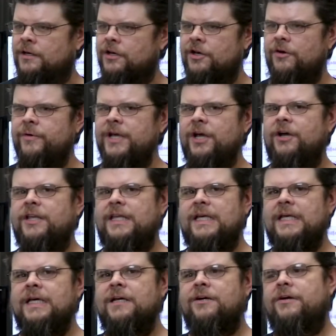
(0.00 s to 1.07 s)
going on
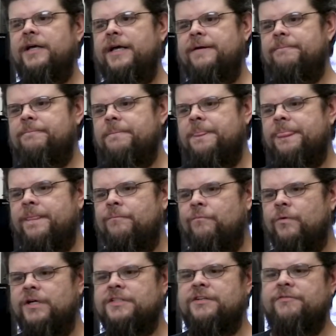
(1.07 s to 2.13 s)
the internet
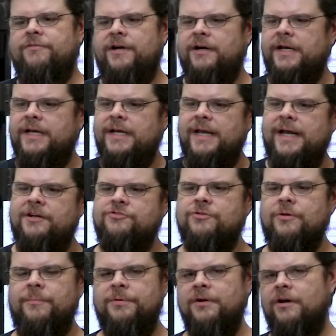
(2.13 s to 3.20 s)
was a very
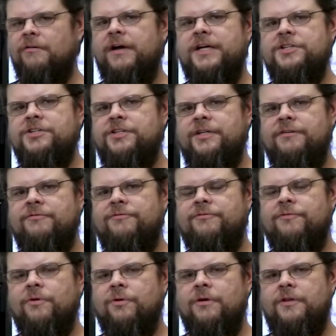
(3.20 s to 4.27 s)
natural progression
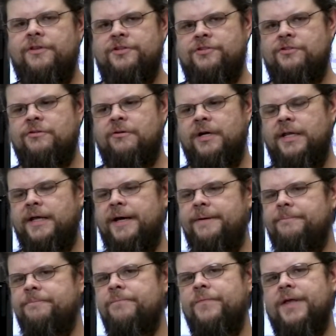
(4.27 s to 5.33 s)
for the
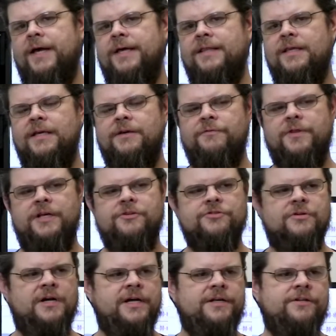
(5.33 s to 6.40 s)
storyline. I think if they
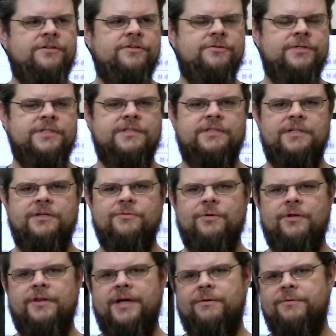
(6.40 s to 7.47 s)
tried to do a
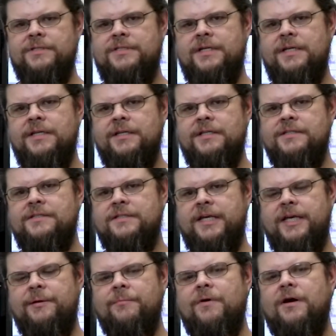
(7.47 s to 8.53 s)
sequel that was in the
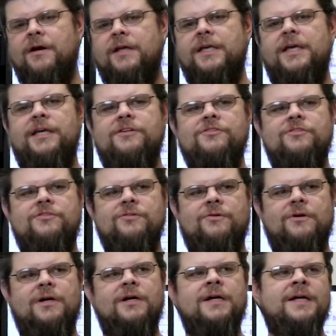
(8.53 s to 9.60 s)
same arcade
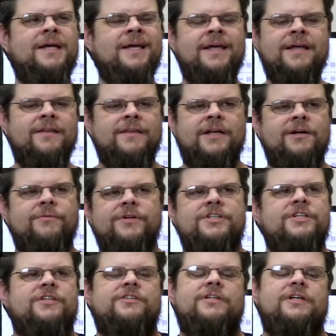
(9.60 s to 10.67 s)
store, then it would
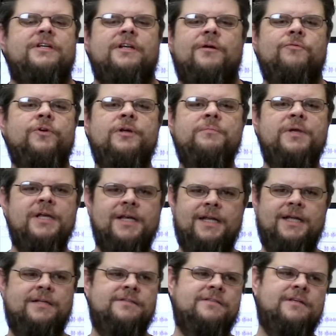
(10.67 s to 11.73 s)
just end up
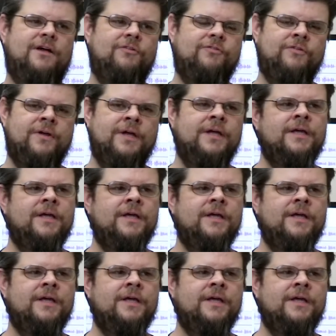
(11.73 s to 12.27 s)
repeating itself.